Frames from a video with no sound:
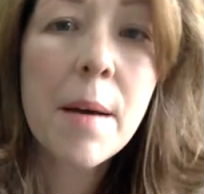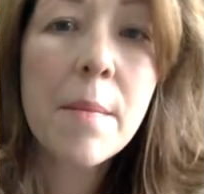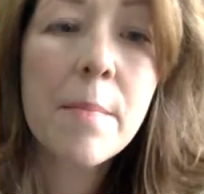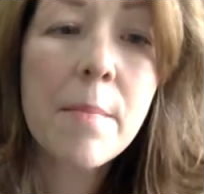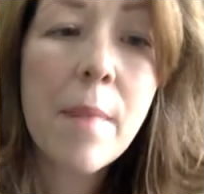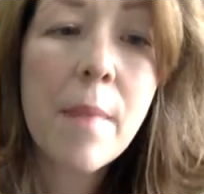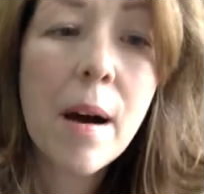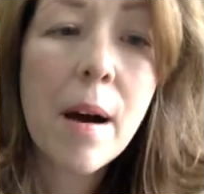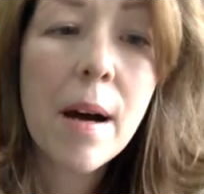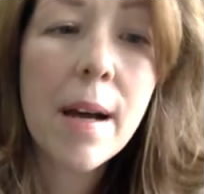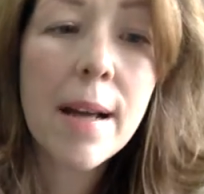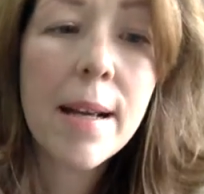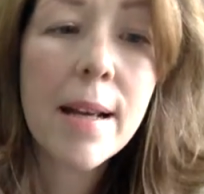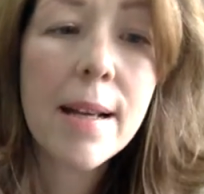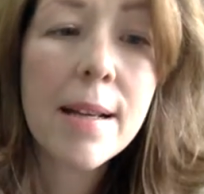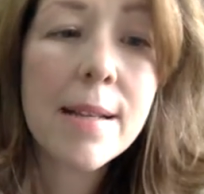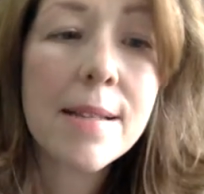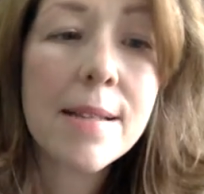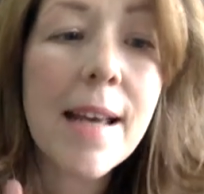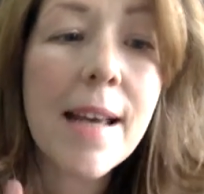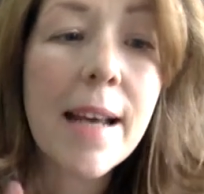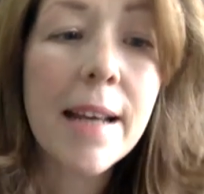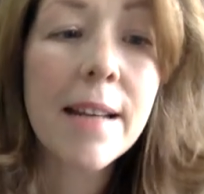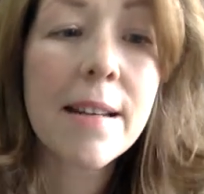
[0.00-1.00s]
My
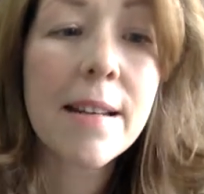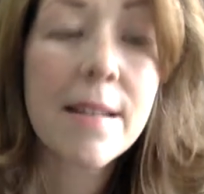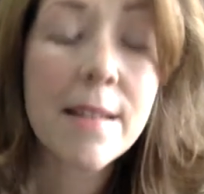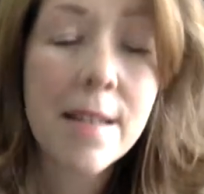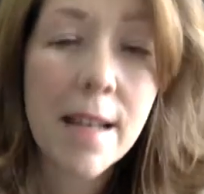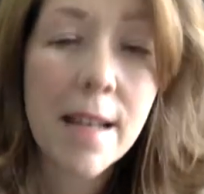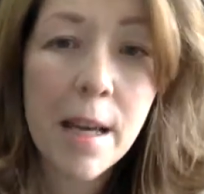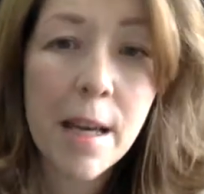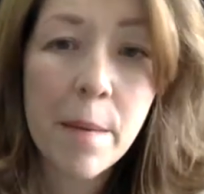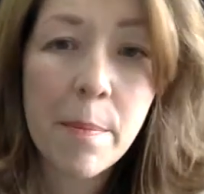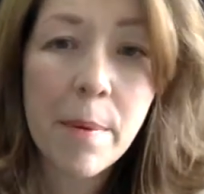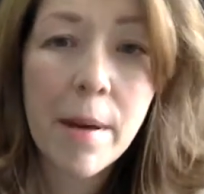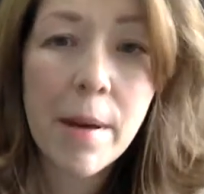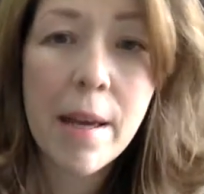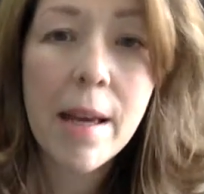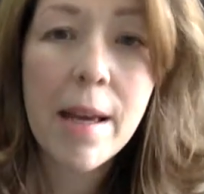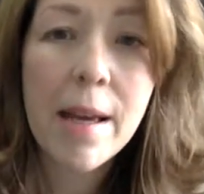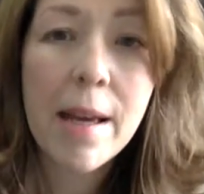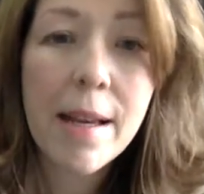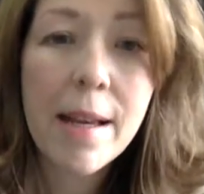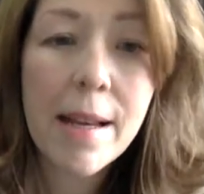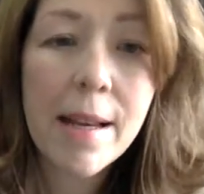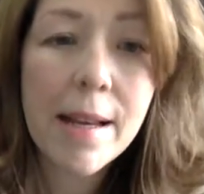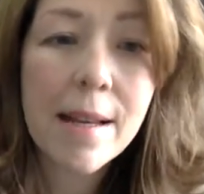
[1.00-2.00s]
second tip
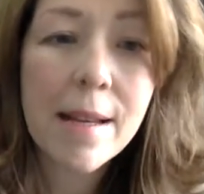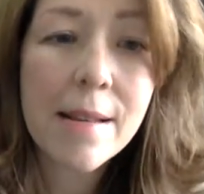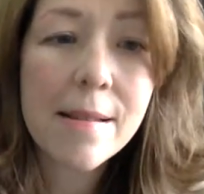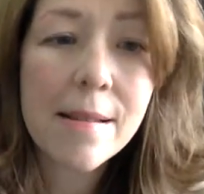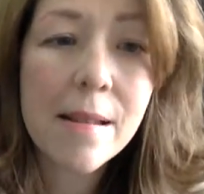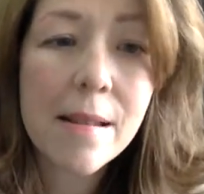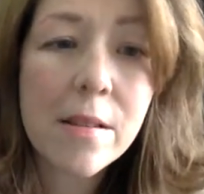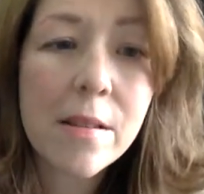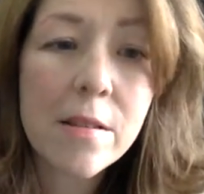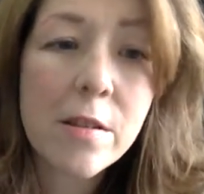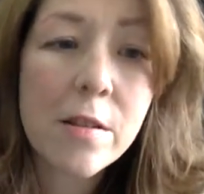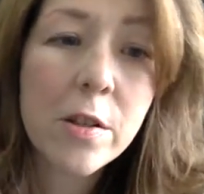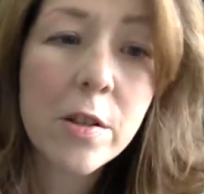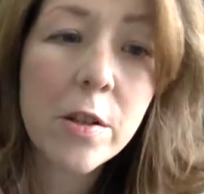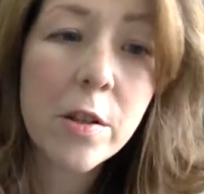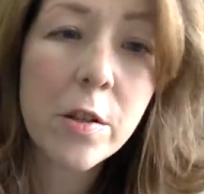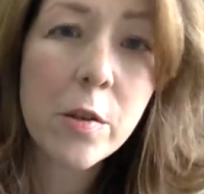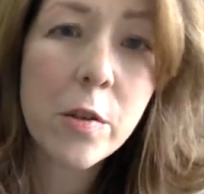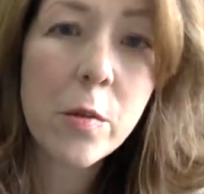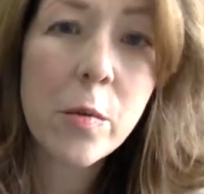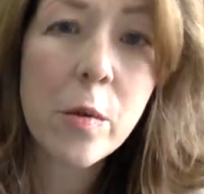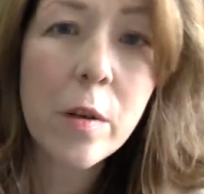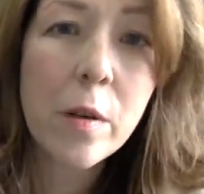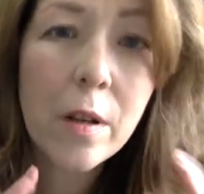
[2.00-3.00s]
is
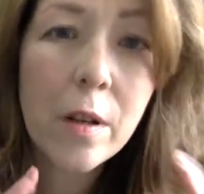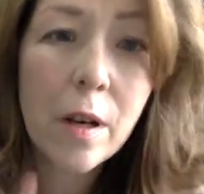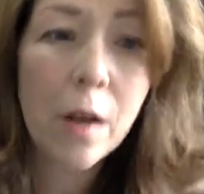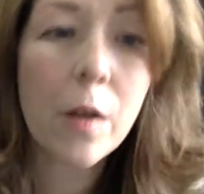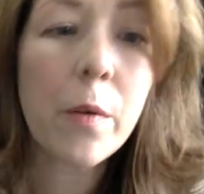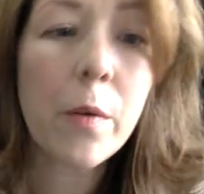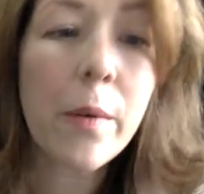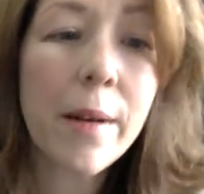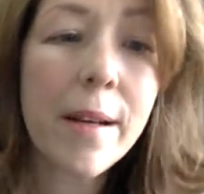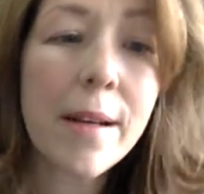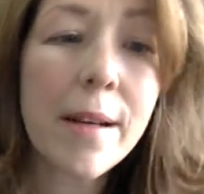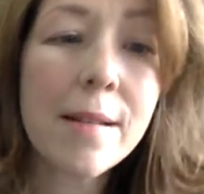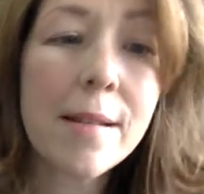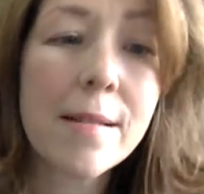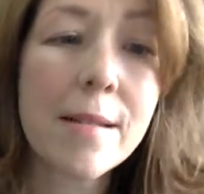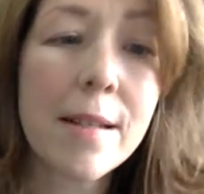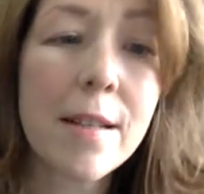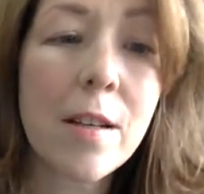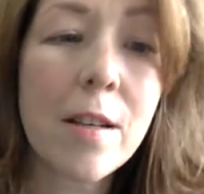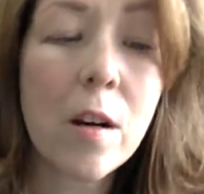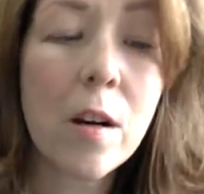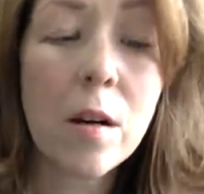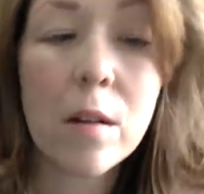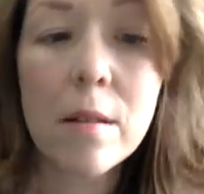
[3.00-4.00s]
to go
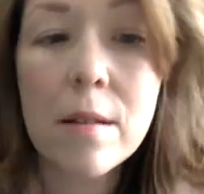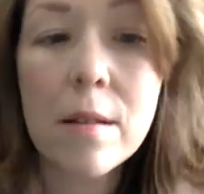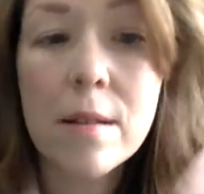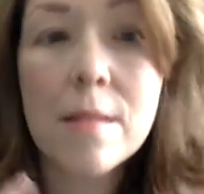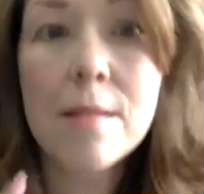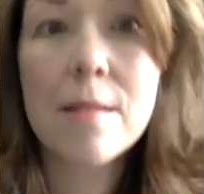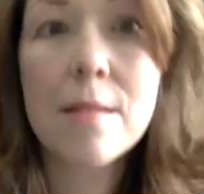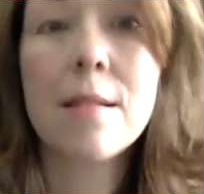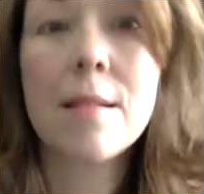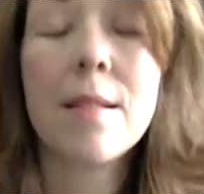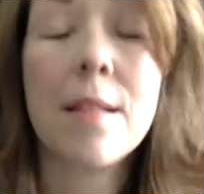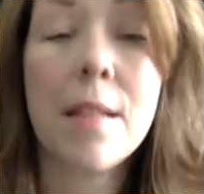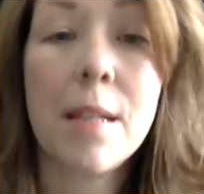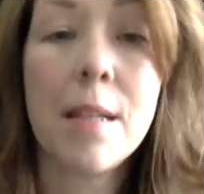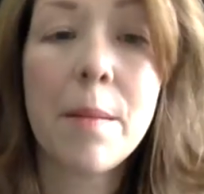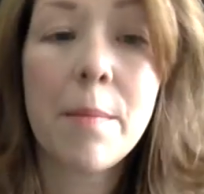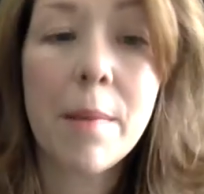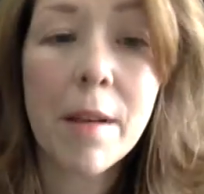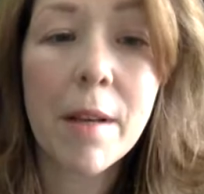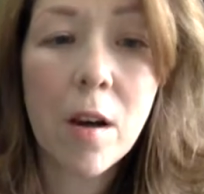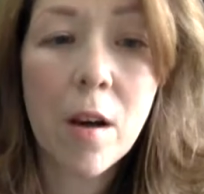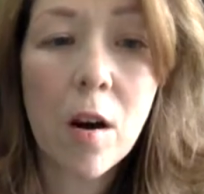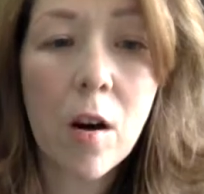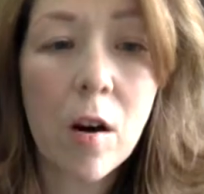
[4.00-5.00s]
easy on the
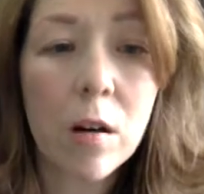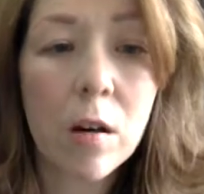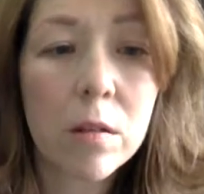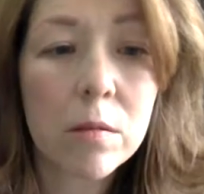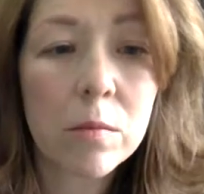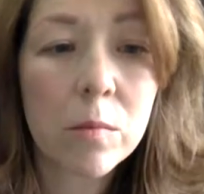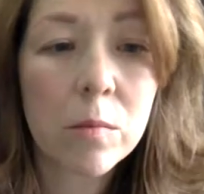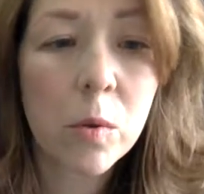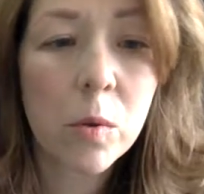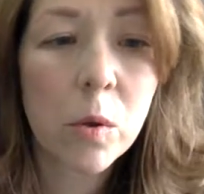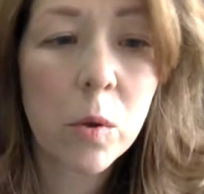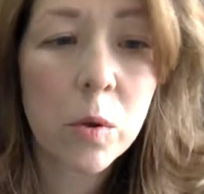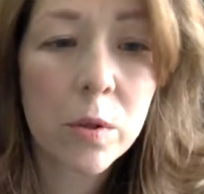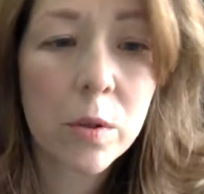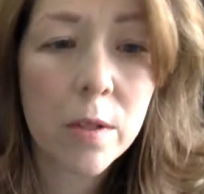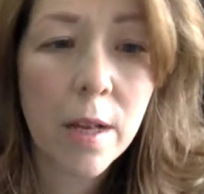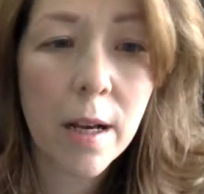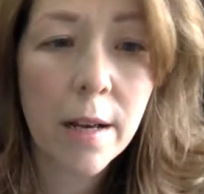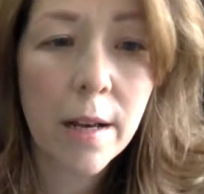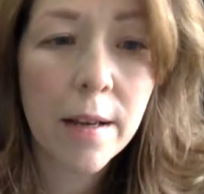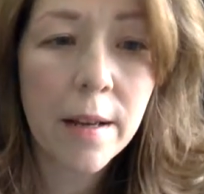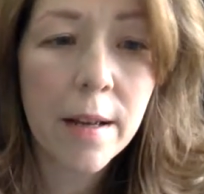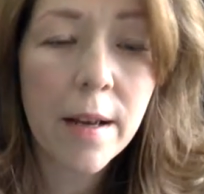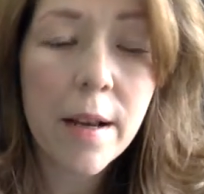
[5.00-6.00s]
steaming hot
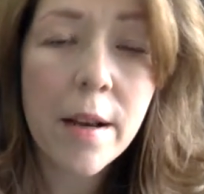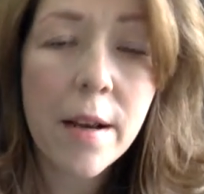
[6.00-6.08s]
water.